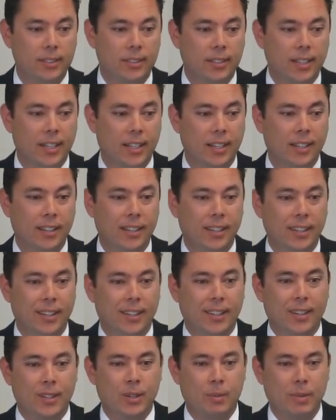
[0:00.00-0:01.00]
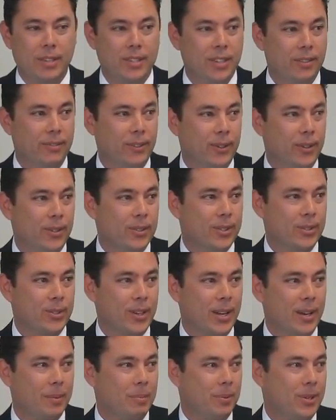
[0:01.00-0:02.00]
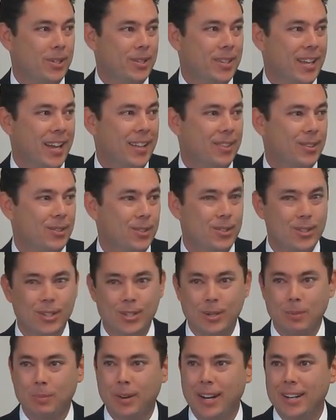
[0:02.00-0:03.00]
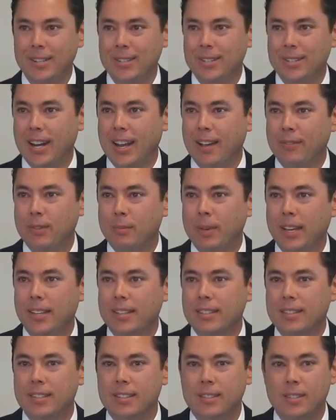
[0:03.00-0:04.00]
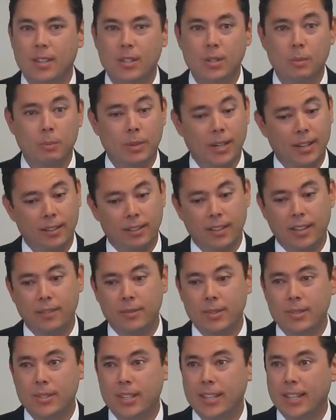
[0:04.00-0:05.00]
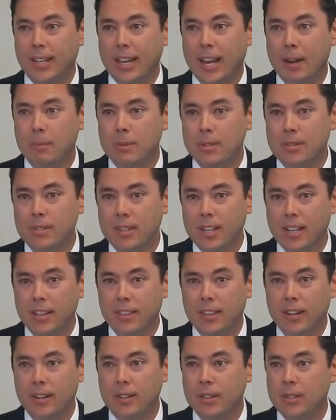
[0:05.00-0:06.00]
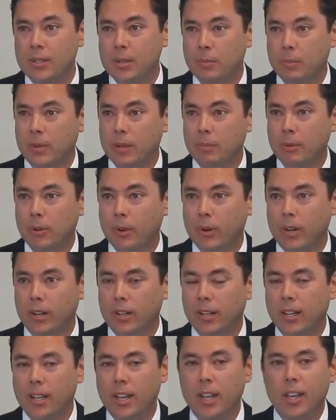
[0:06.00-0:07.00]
It's, uh, it's going to be difficult to try to push that. The judicial branch to have to make the decision, but I'd love to see the cameras uh, there in the Supreme Court.